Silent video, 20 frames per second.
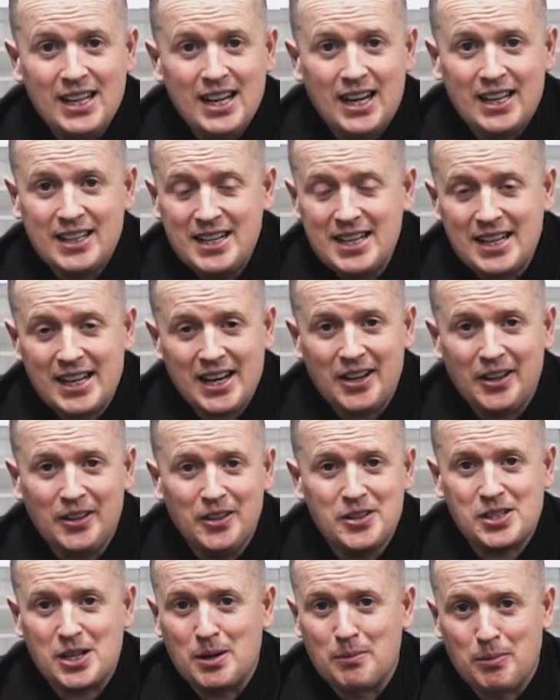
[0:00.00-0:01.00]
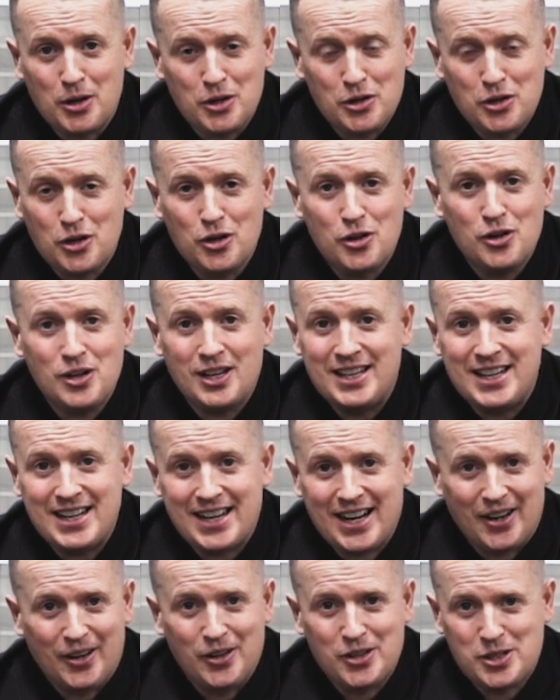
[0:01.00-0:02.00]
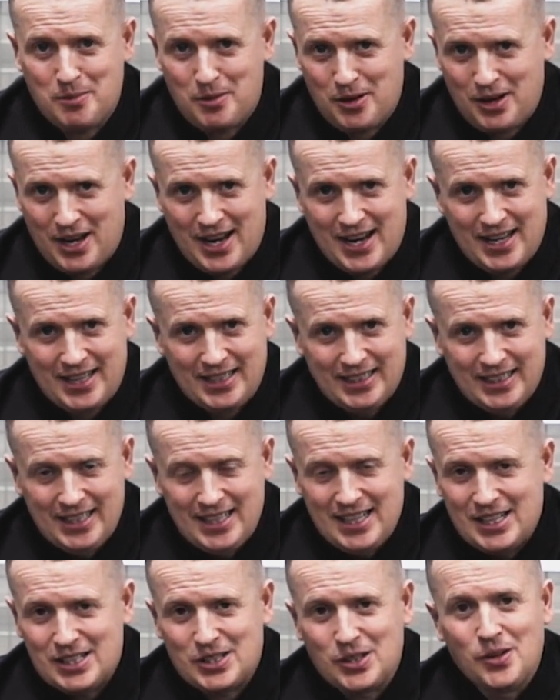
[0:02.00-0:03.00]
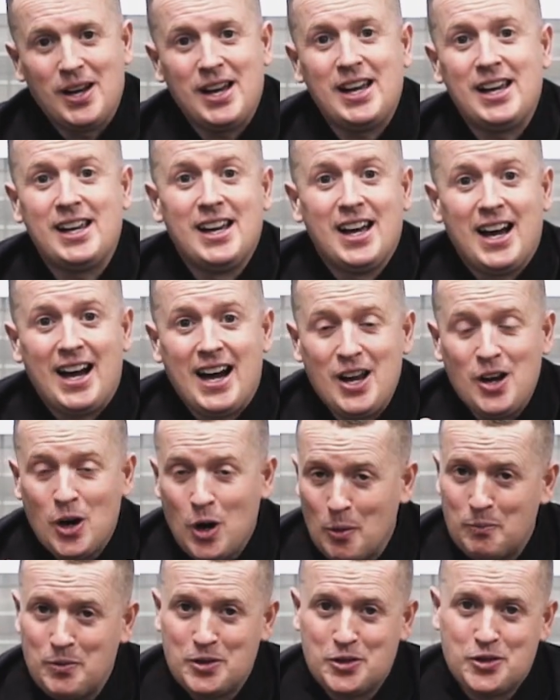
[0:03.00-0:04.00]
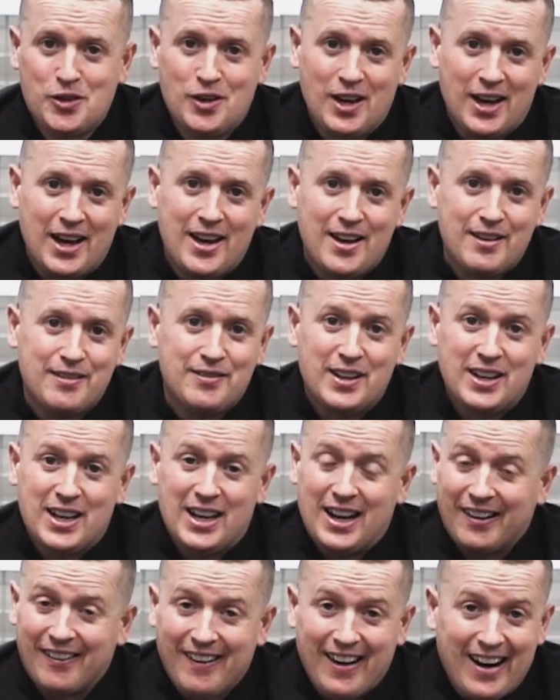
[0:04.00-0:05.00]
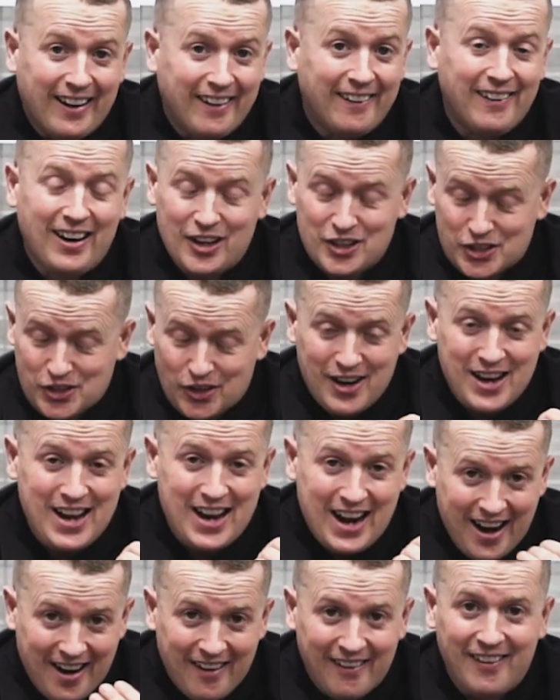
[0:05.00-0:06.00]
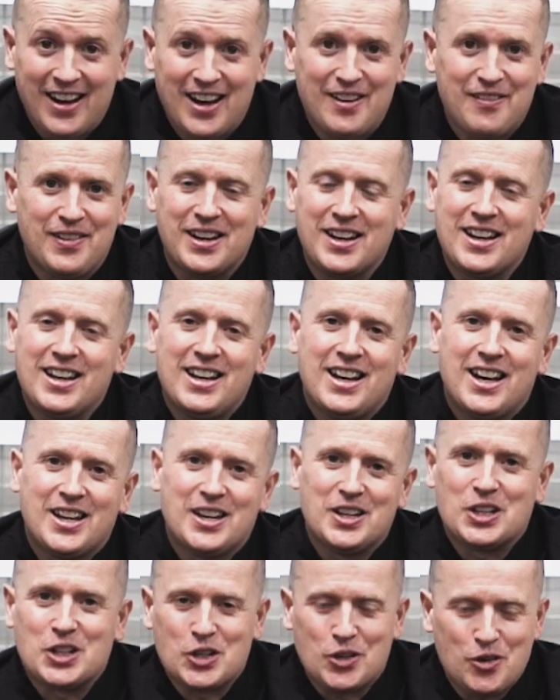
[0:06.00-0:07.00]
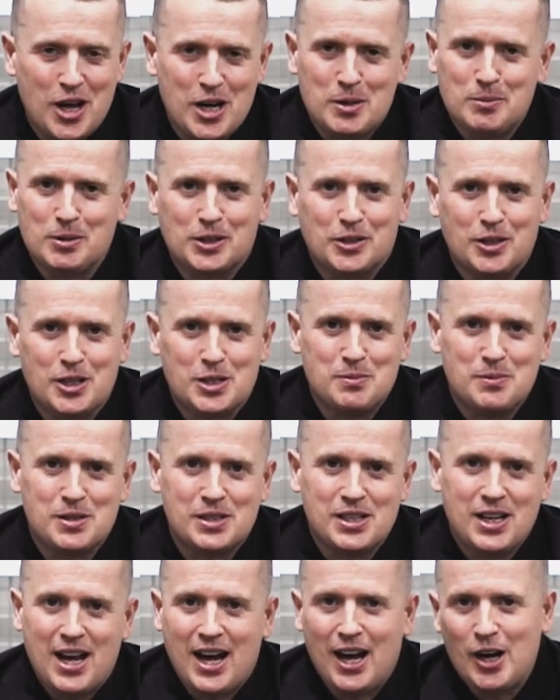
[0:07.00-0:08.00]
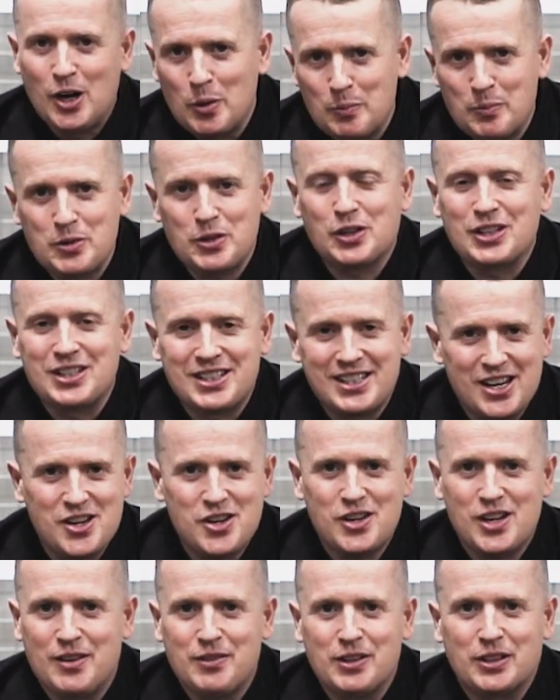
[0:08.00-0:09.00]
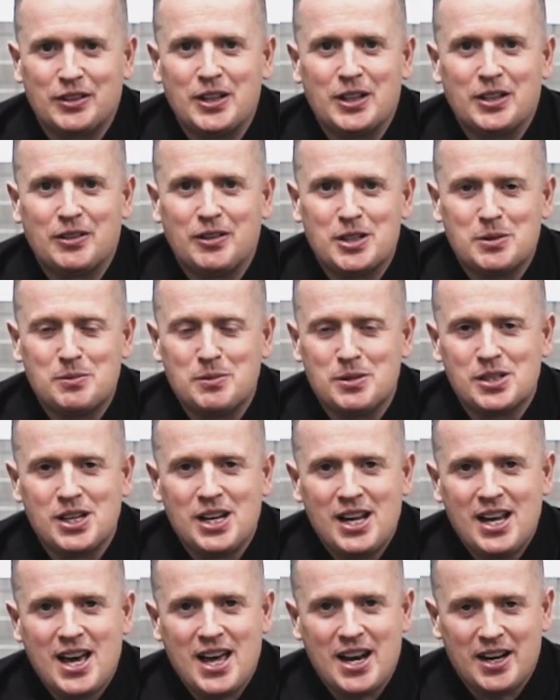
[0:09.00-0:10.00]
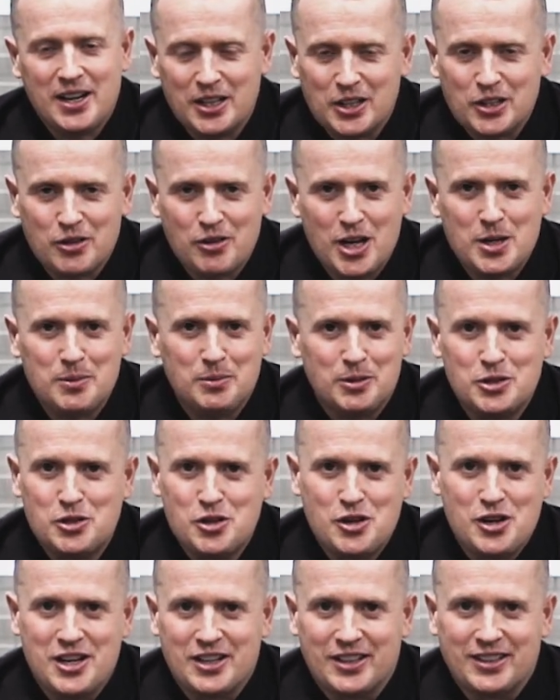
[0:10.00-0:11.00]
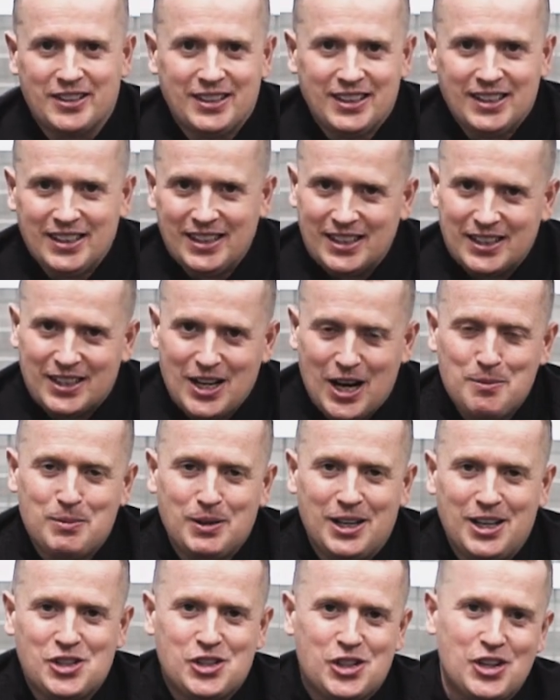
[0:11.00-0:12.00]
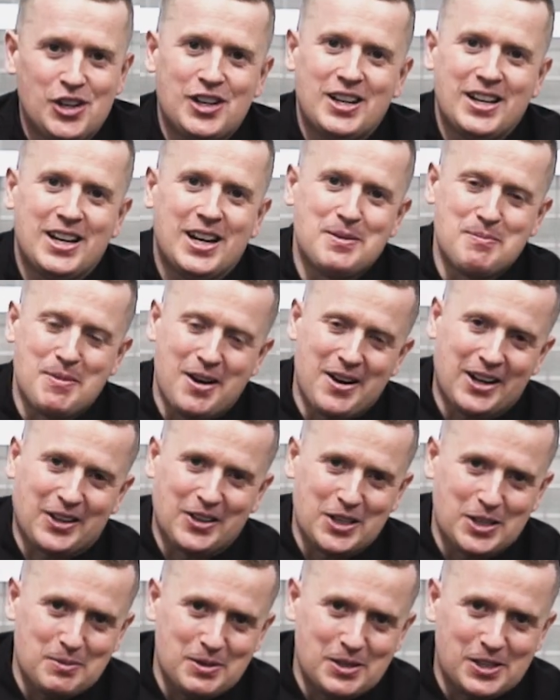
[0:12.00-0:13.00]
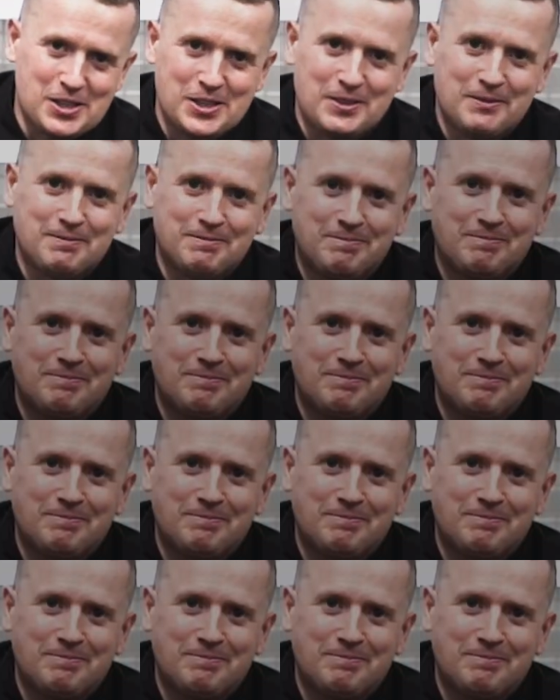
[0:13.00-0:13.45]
And he cares about you and he cares about I. So hey, I hope that you are having an incredible Christmas. I hope that you continue to have a great Christmas and an incredible new year. God bless you and Merry Christmas.